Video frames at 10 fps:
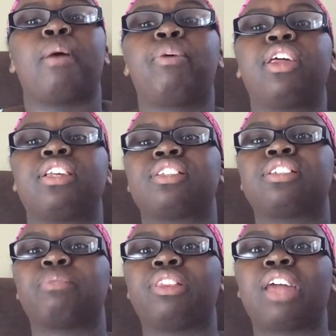But it's just
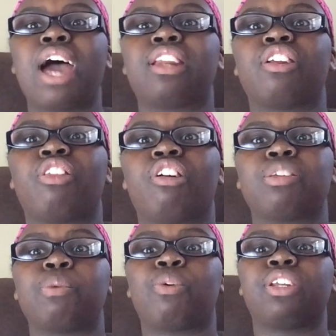something that added along
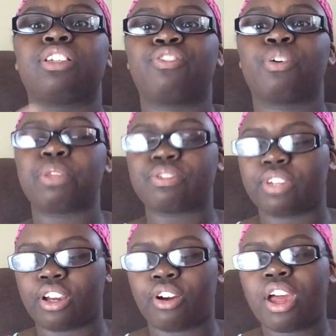to me wanting to film this
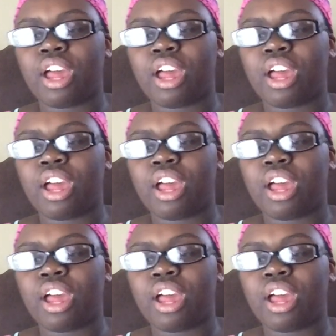video.